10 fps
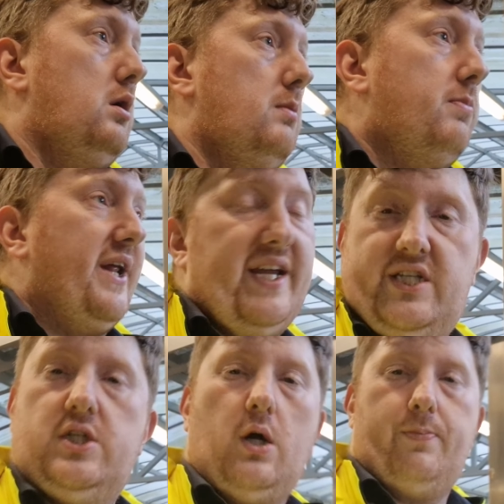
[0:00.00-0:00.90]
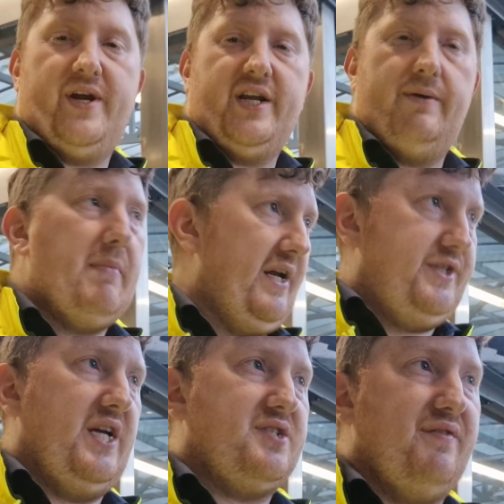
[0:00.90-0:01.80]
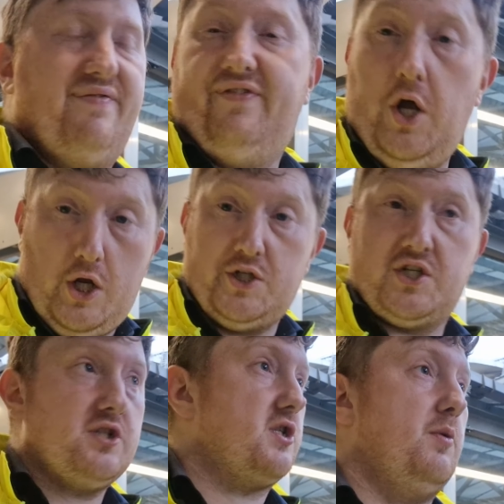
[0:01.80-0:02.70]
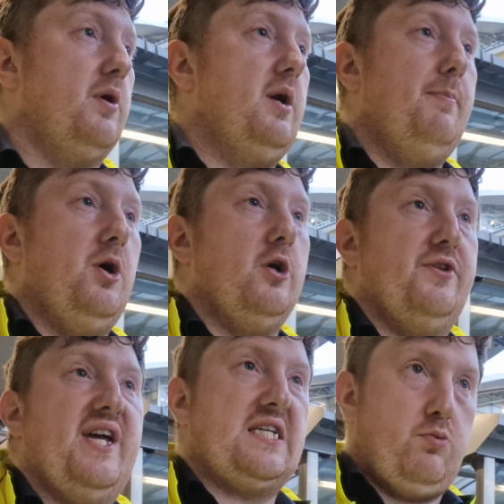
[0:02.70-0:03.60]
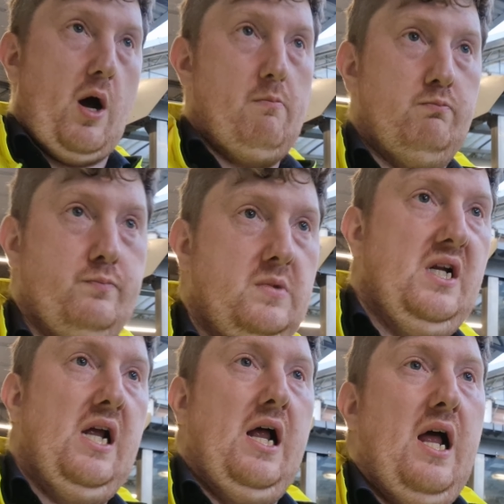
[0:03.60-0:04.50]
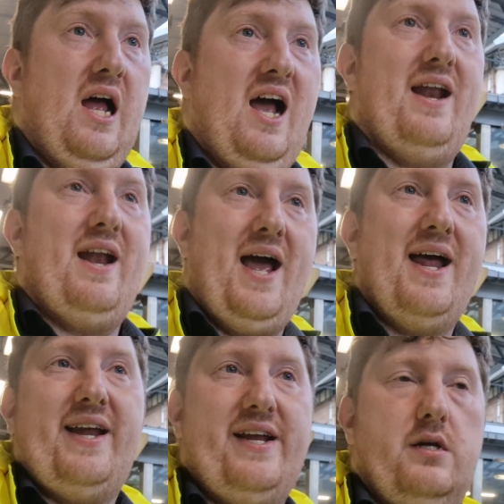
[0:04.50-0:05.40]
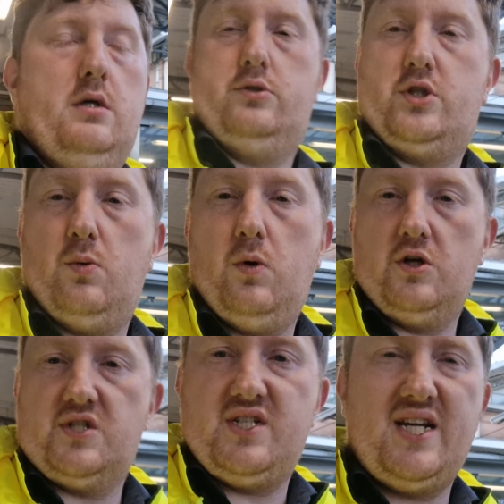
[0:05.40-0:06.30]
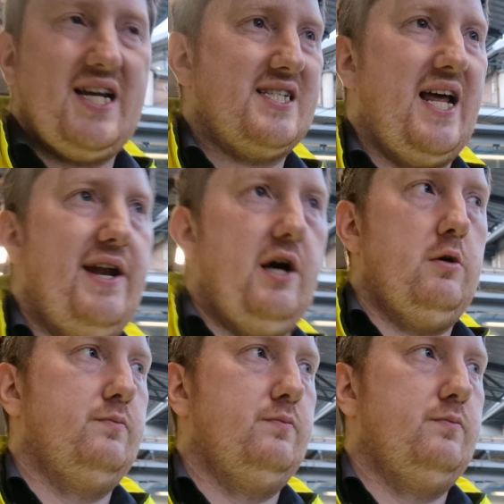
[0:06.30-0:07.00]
But it is stopping in Manchester first, so we're going to board this one and head in towards the city centre.